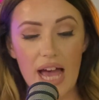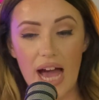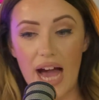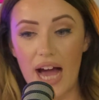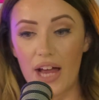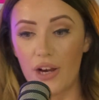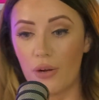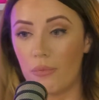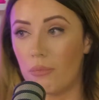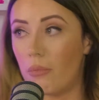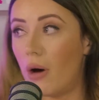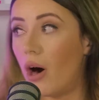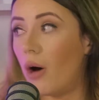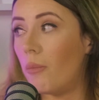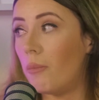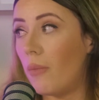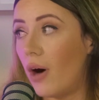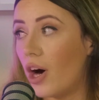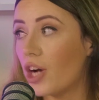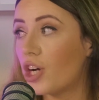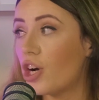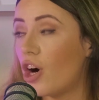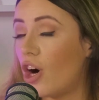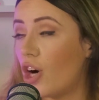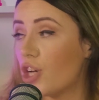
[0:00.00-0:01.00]
and on
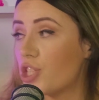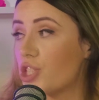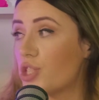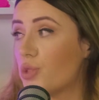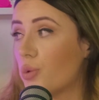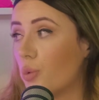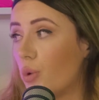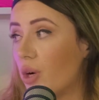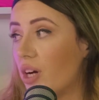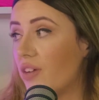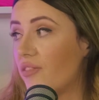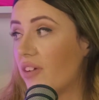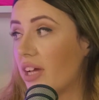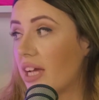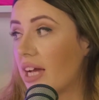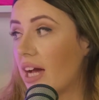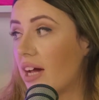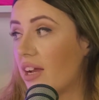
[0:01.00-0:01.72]
my car's swerving,